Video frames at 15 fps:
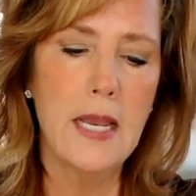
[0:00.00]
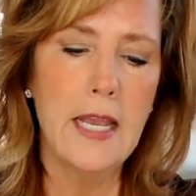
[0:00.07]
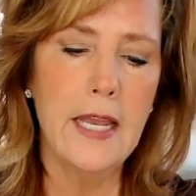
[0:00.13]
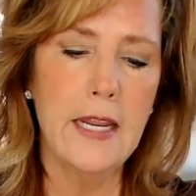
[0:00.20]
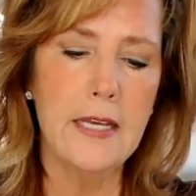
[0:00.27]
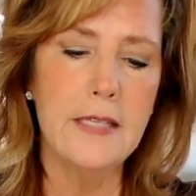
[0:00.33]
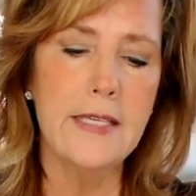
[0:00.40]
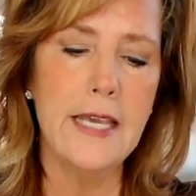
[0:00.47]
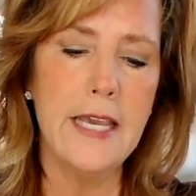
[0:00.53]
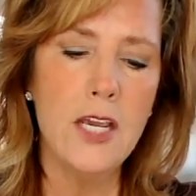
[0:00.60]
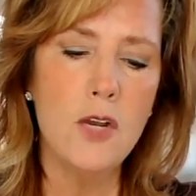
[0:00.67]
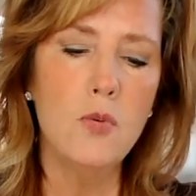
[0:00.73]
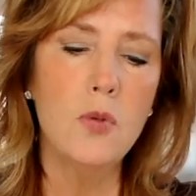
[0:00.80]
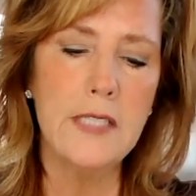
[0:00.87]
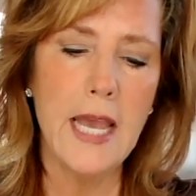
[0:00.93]
It is
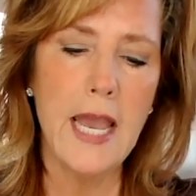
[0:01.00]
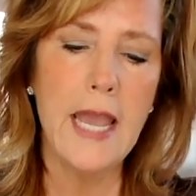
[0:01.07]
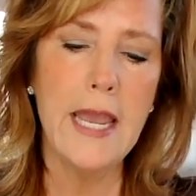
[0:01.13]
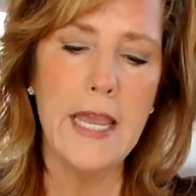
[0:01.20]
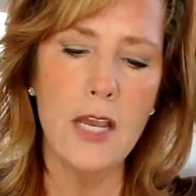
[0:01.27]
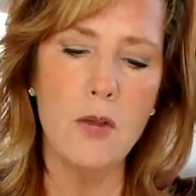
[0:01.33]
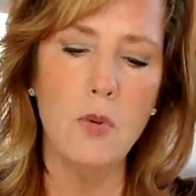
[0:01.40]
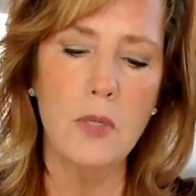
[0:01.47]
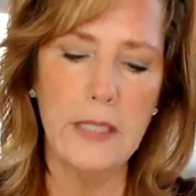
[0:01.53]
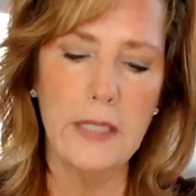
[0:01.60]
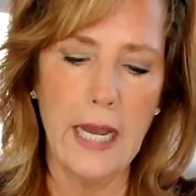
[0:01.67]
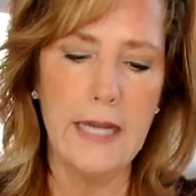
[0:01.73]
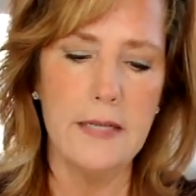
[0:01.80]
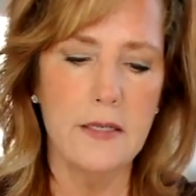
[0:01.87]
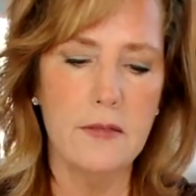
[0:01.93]
equal day, equal
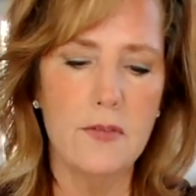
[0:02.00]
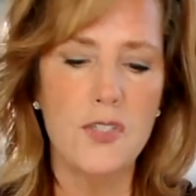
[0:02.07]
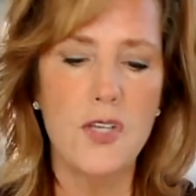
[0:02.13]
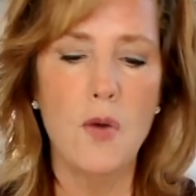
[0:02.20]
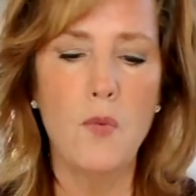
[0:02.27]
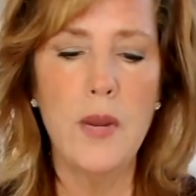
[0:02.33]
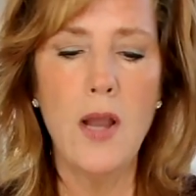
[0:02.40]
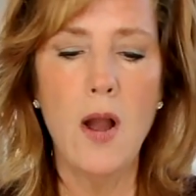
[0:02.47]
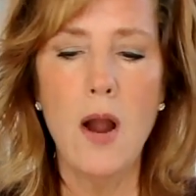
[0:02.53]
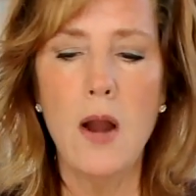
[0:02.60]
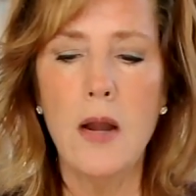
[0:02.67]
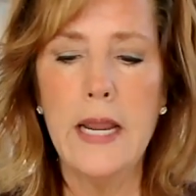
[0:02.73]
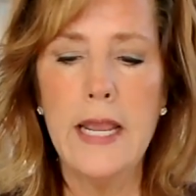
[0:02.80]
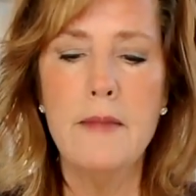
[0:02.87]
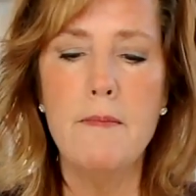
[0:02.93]
night. So we
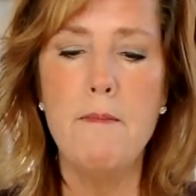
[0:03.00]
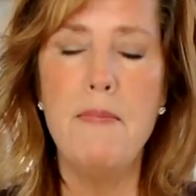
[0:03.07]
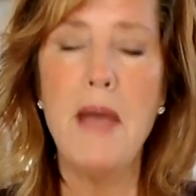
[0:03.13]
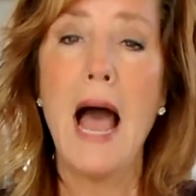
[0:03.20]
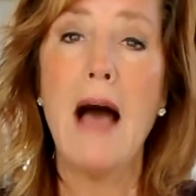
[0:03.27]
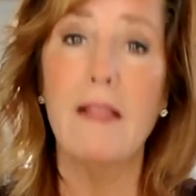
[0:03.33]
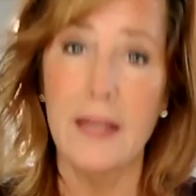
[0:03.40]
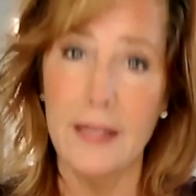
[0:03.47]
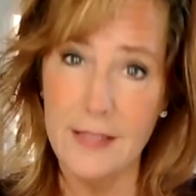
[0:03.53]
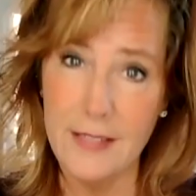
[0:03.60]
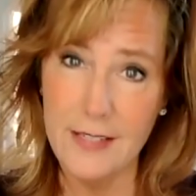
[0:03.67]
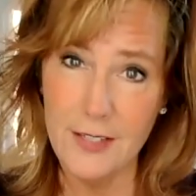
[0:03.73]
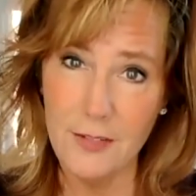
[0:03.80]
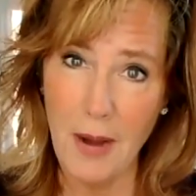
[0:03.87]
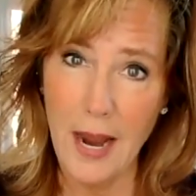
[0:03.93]
are in
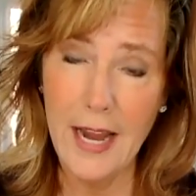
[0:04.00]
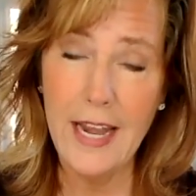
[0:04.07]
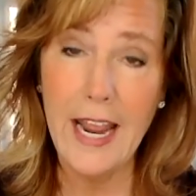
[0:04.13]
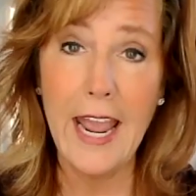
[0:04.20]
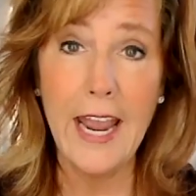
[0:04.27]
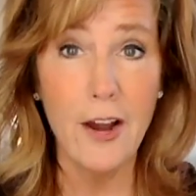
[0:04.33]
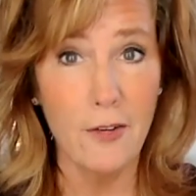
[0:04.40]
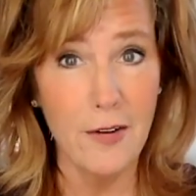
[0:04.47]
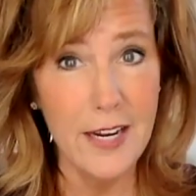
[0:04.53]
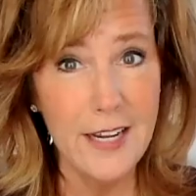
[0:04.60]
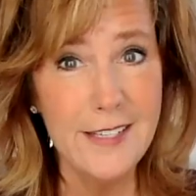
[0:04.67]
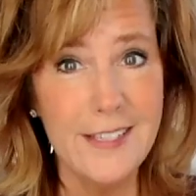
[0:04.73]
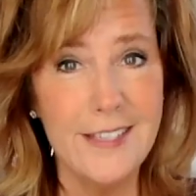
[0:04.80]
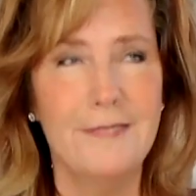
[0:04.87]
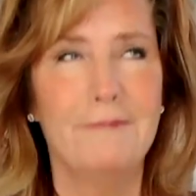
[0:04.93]
balance, right?
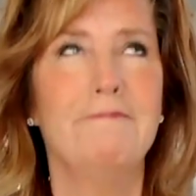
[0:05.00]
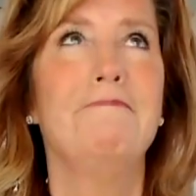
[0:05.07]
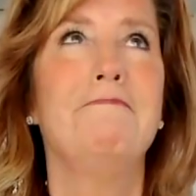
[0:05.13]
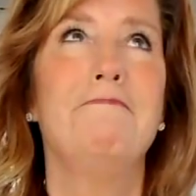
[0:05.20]
Aries.